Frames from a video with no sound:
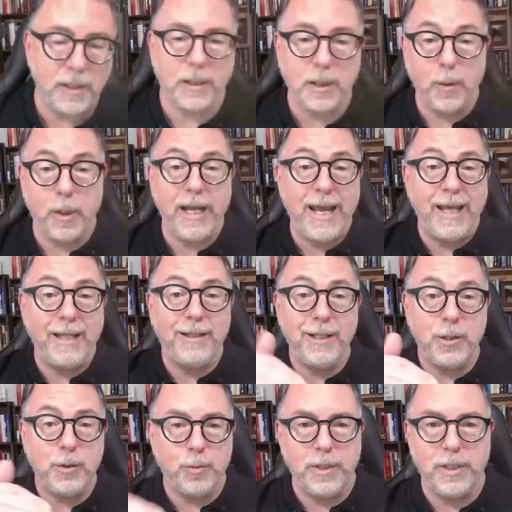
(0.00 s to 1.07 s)
like you want to add
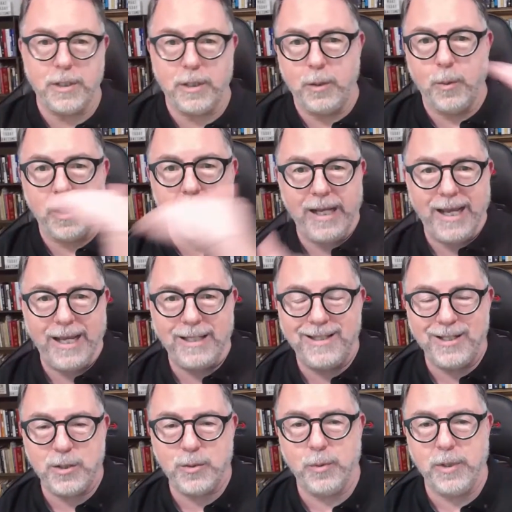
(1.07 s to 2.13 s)
this reason, you want to add
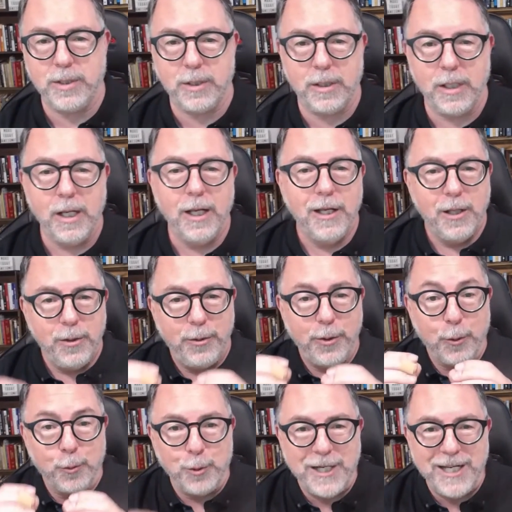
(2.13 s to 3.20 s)
this reason. The
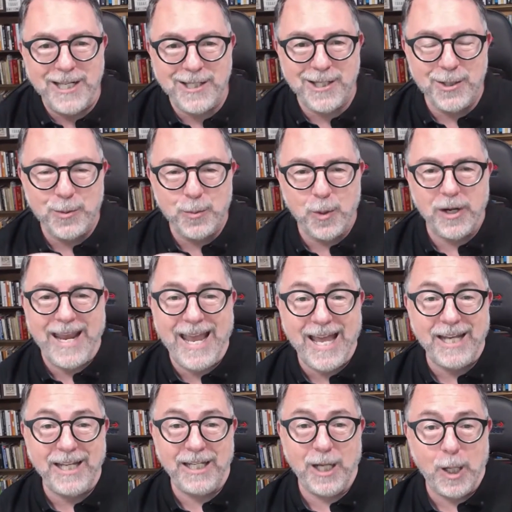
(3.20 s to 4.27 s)
reasons we're
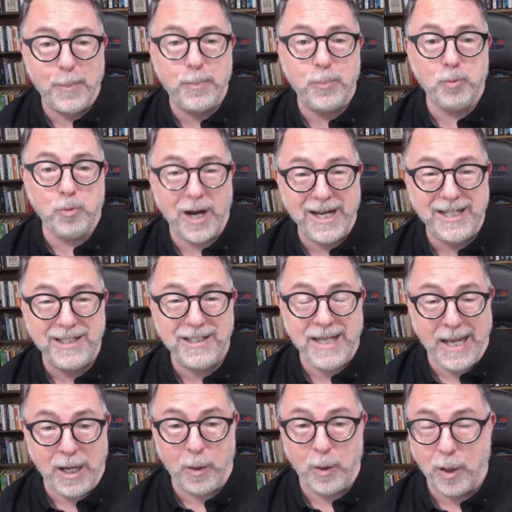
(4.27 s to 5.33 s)
adding up right
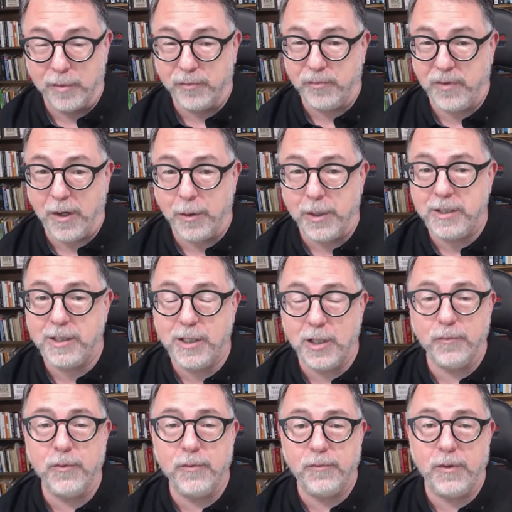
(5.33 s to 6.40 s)
now are very
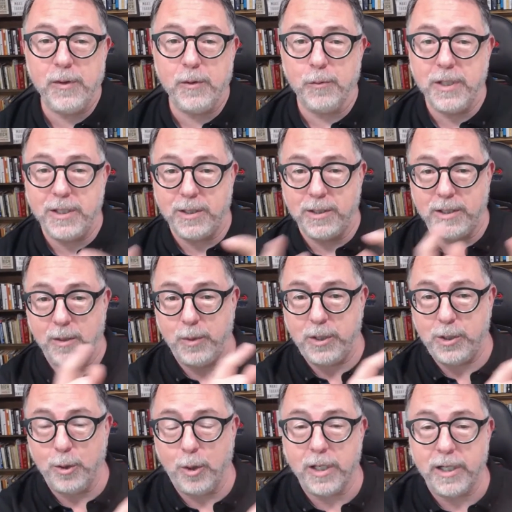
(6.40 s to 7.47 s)
different from the reasons that we
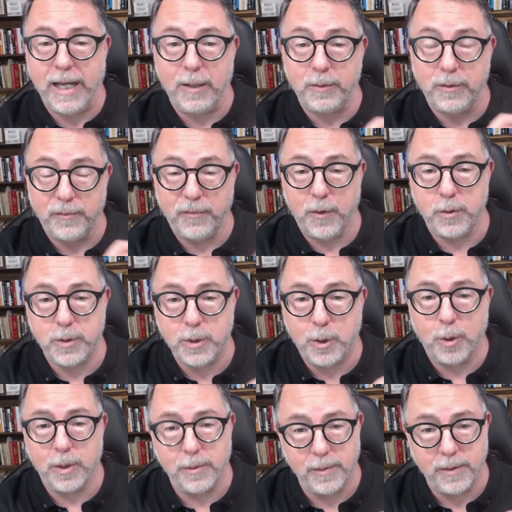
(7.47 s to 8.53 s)
started out the first
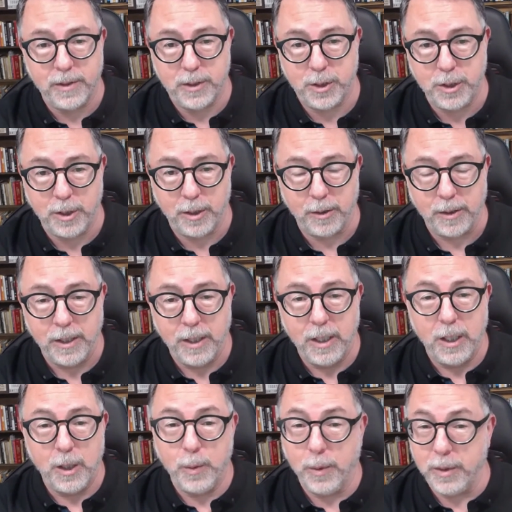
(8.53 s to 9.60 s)
quarter of this year.
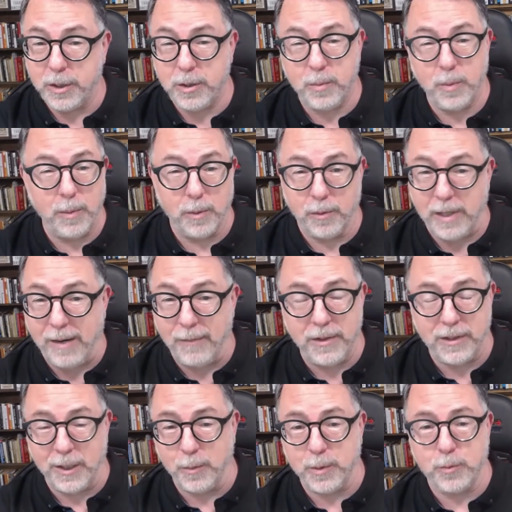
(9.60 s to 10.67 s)
We were, we were,
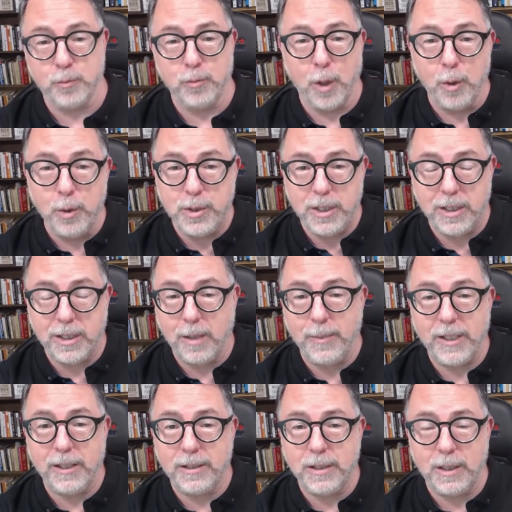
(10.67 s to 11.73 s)
everything was rosy
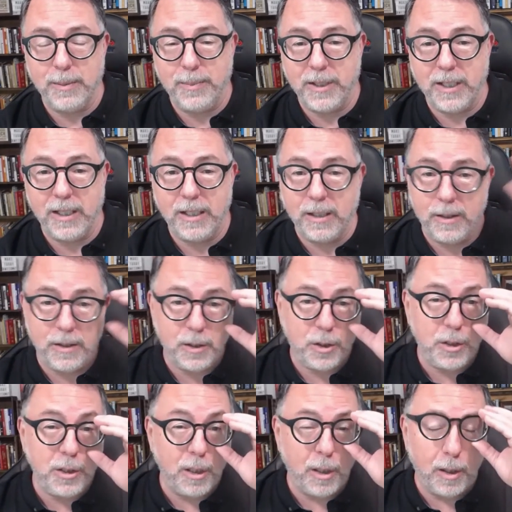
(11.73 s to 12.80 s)
coming into the beginning of this
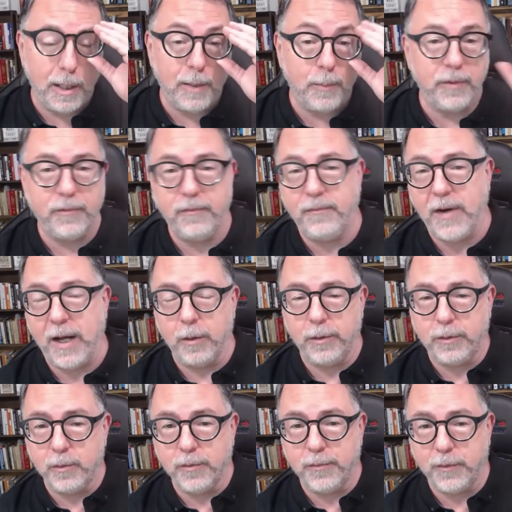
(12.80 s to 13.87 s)
year, and we followed
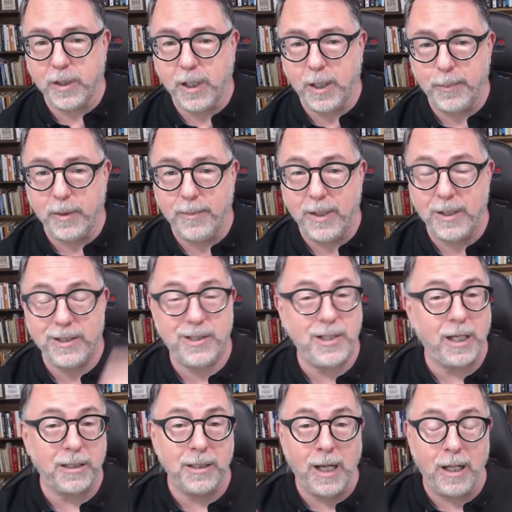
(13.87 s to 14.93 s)
through for a couple of months.
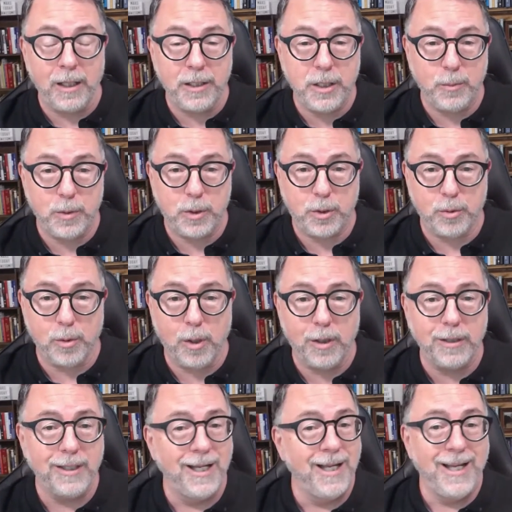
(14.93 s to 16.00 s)
Technology was
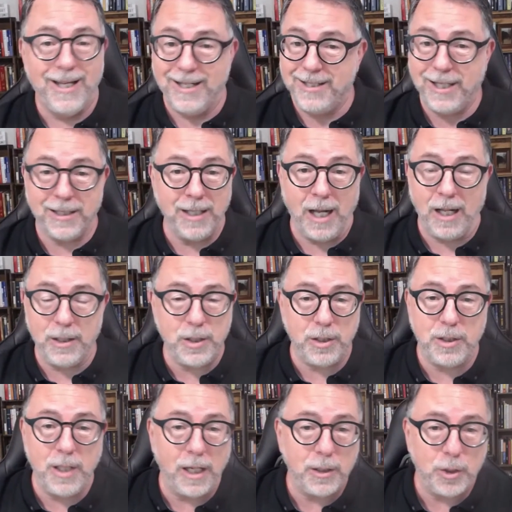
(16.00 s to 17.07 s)
strong. Technology
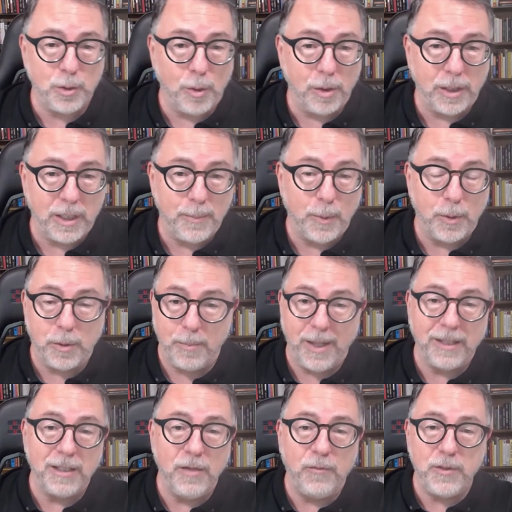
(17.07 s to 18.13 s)
is not strong anymore. The
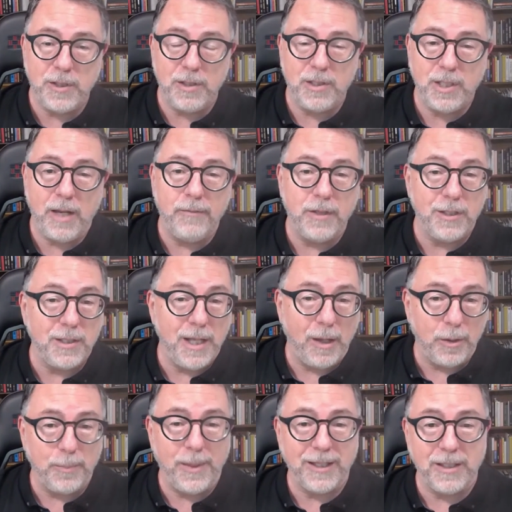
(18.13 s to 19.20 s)
Magnificent Seven is now
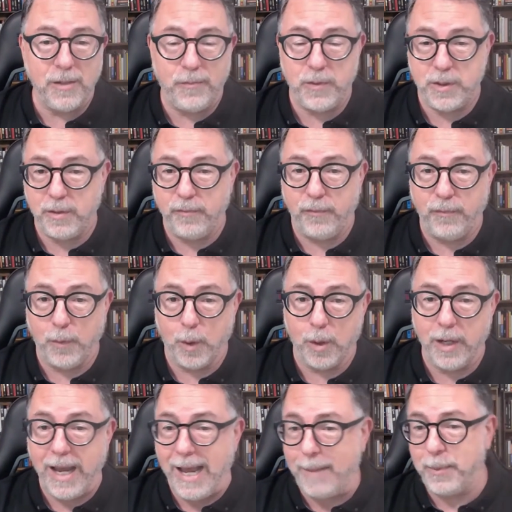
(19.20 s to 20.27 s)
the Magnificent
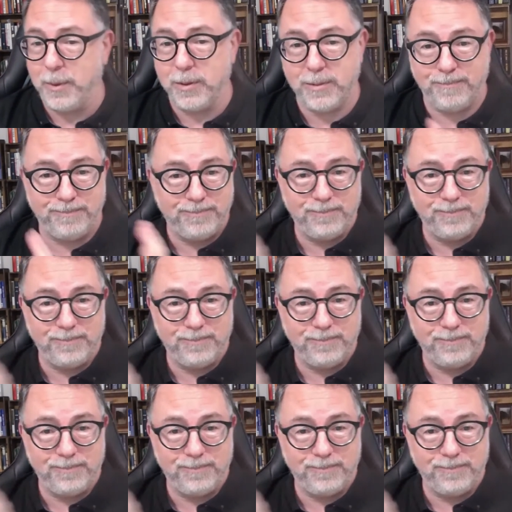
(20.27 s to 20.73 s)
Four. Apple's